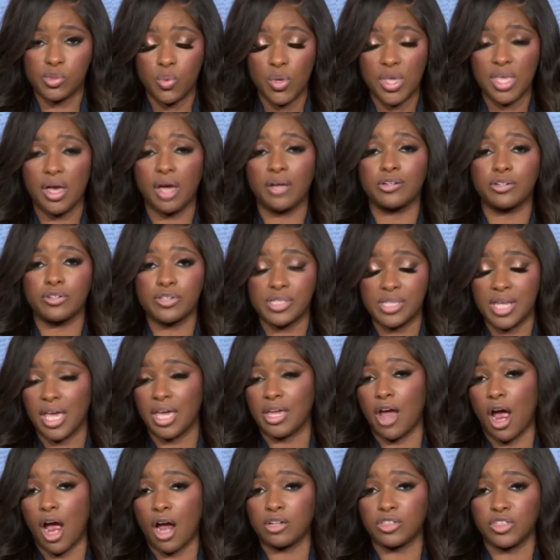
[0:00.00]
We understand
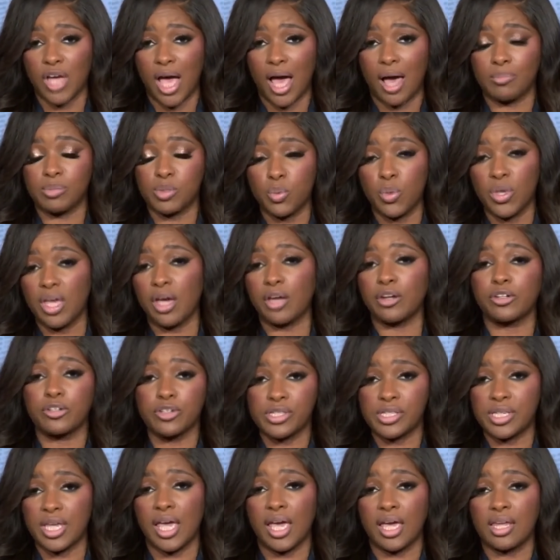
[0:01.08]
our jobs. We
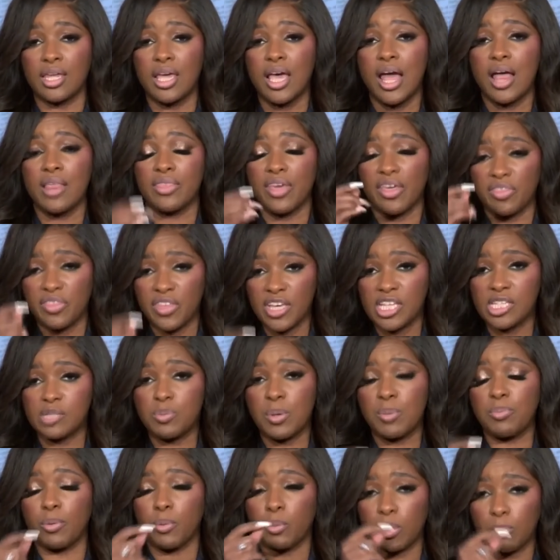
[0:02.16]
understand that these
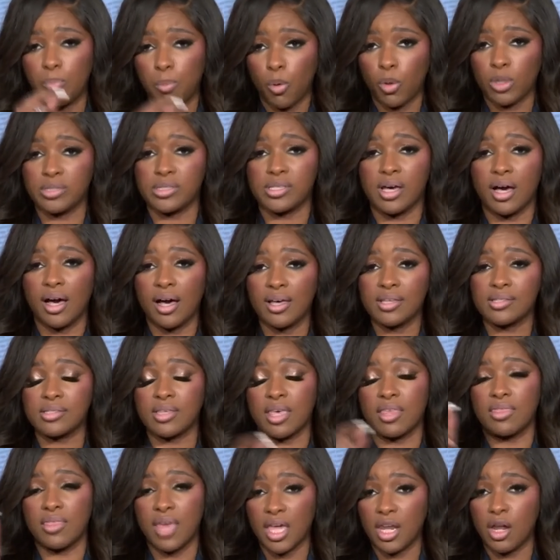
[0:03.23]
people report to us
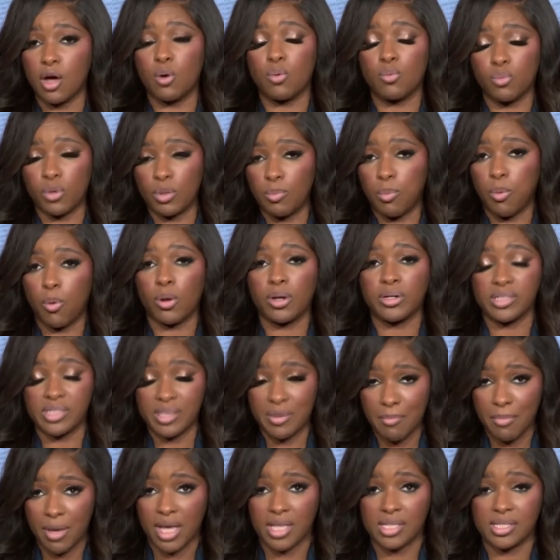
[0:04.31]
and they don't report to
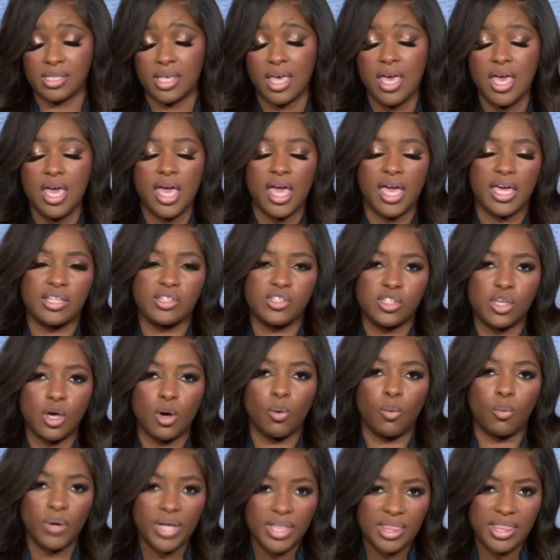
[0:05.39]
Musk. And so
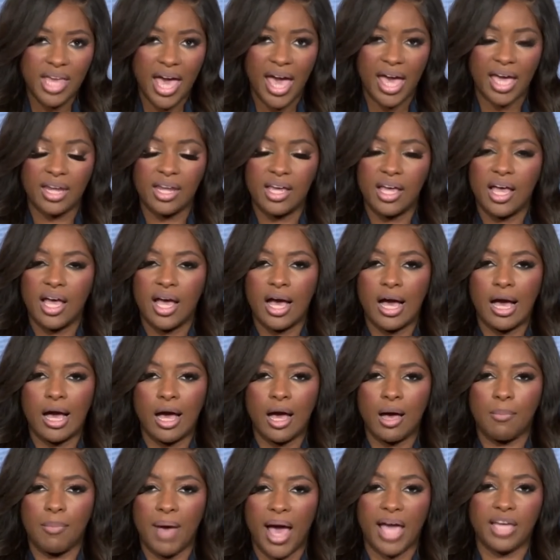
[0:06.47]
with that,
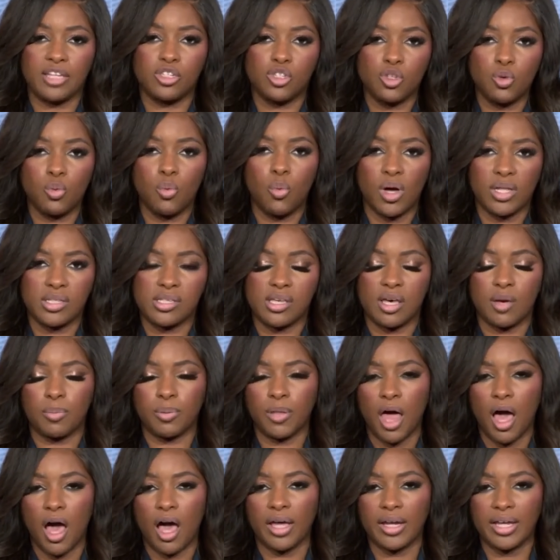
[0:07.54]
I do want to
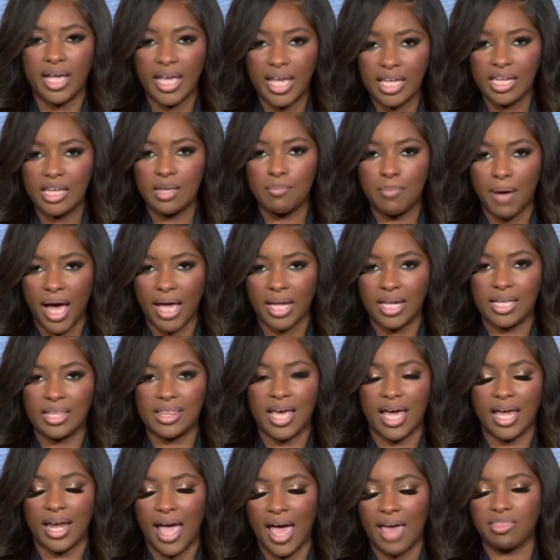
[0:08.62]
applaud anybody
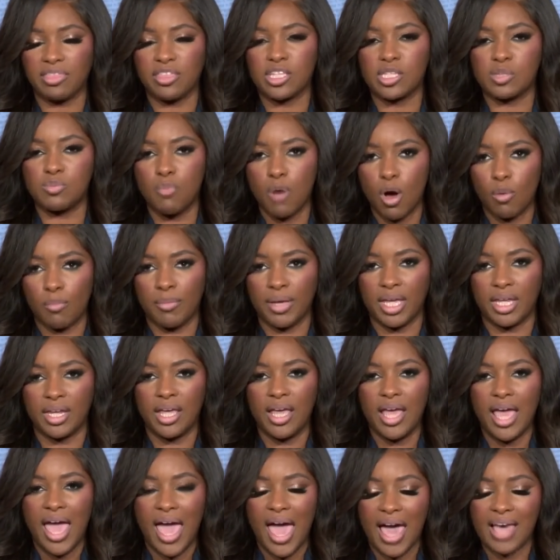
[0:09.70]
that at this moment
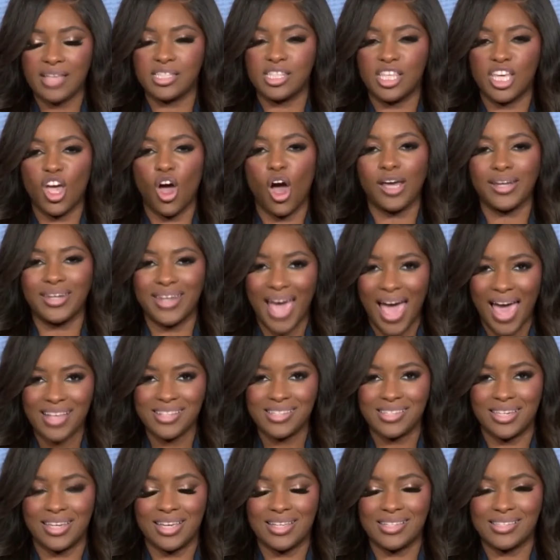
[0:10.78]
has the
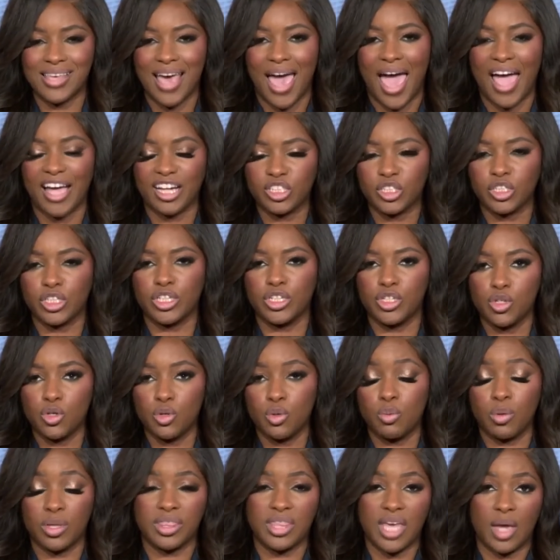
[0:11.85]
audacity to actually do
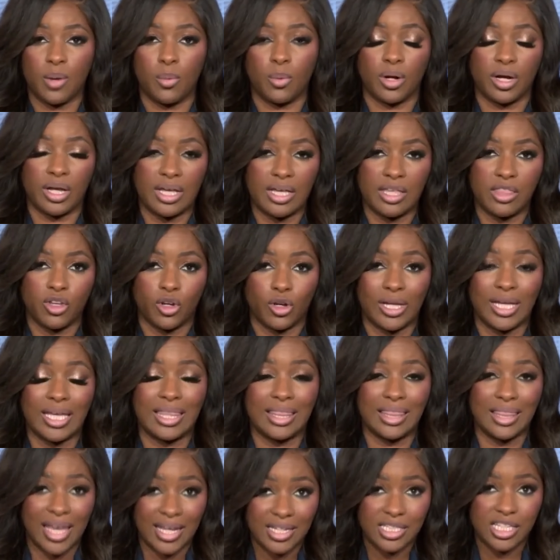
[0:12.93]
what they were either
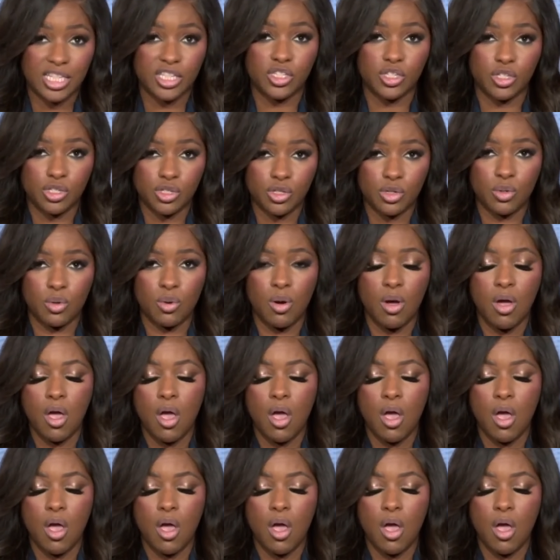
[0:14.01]
elected to do